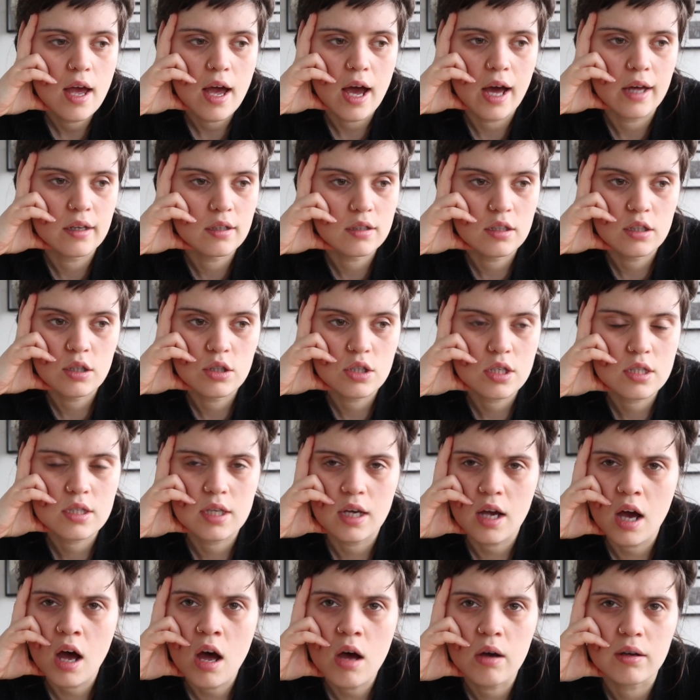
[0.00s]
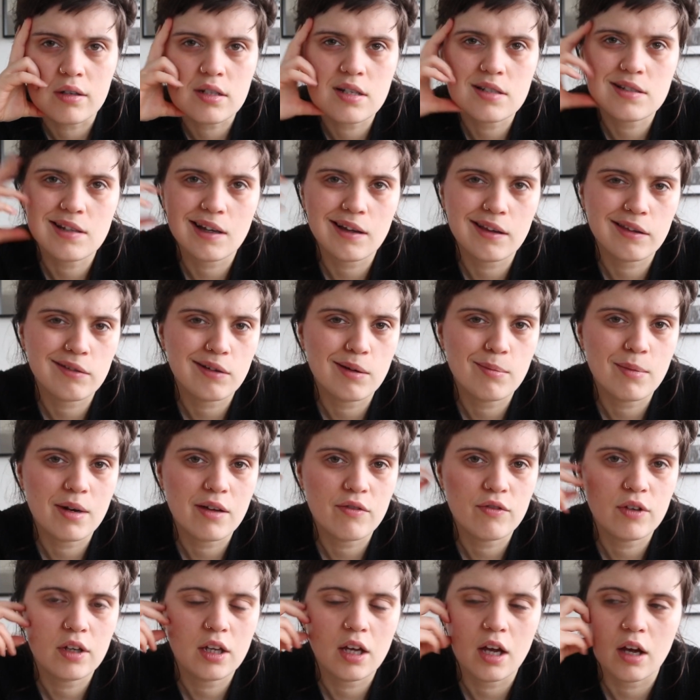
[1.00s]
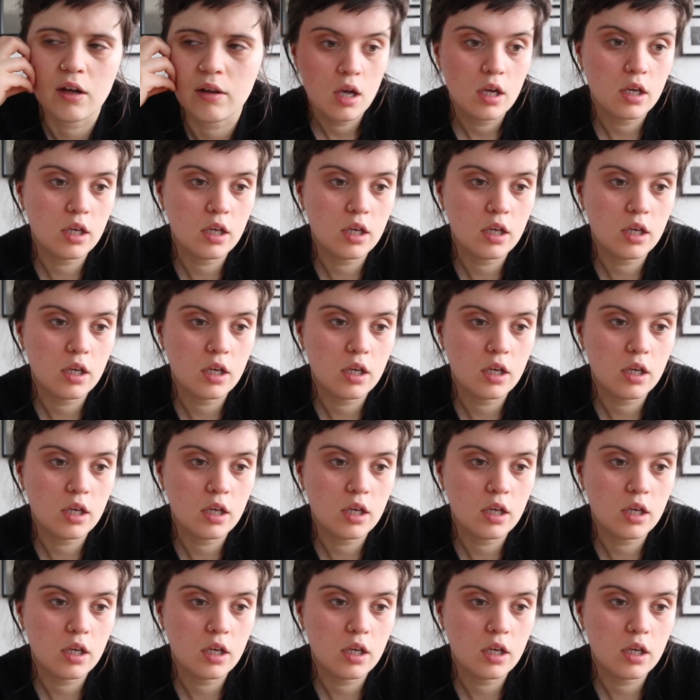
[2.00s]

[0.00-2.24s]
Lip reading: And you just think, oh, it's just like a 3-minute video.